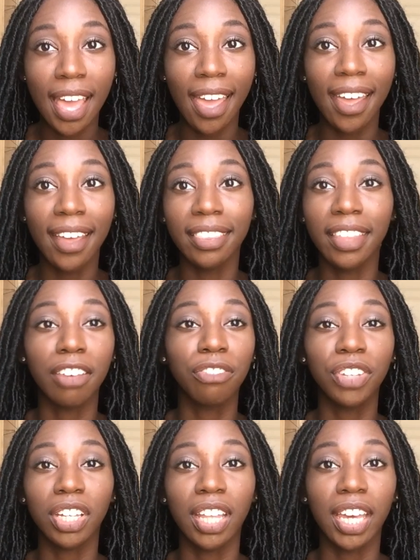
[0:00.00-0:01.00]
and
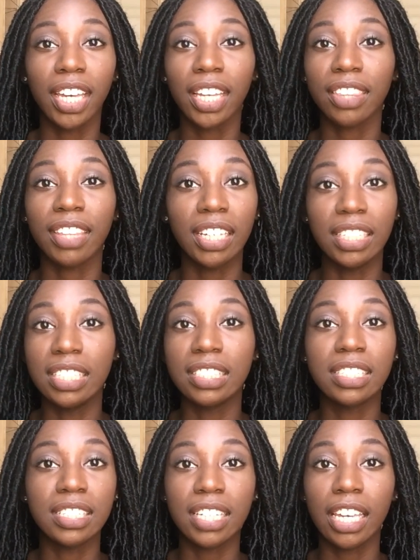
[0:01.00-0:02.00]
they feel like they need
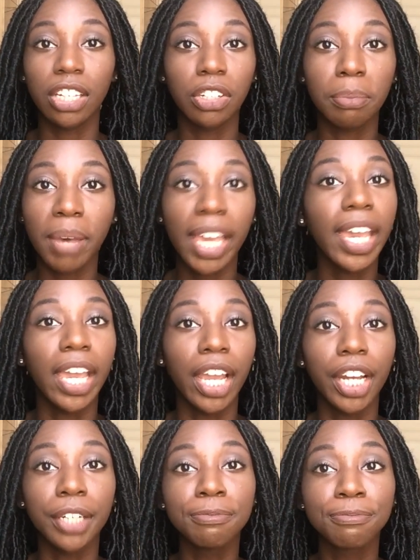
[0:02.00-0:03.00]
to detangle my
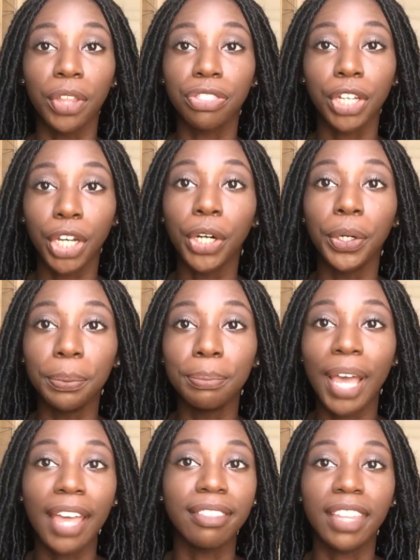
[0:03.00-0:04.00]
hair with the
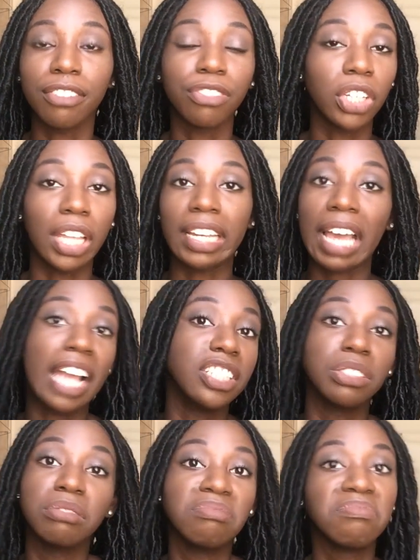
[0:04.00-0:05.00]
comb and they feel like I
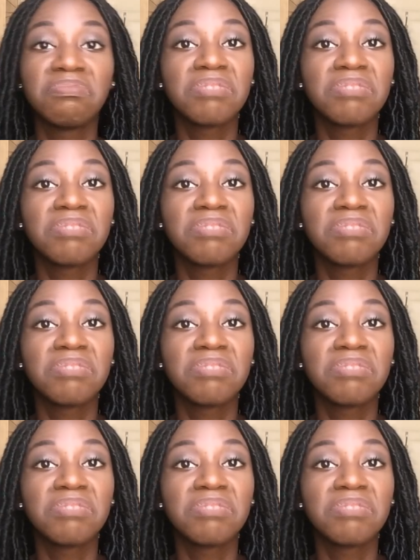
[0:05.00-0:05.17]
don't.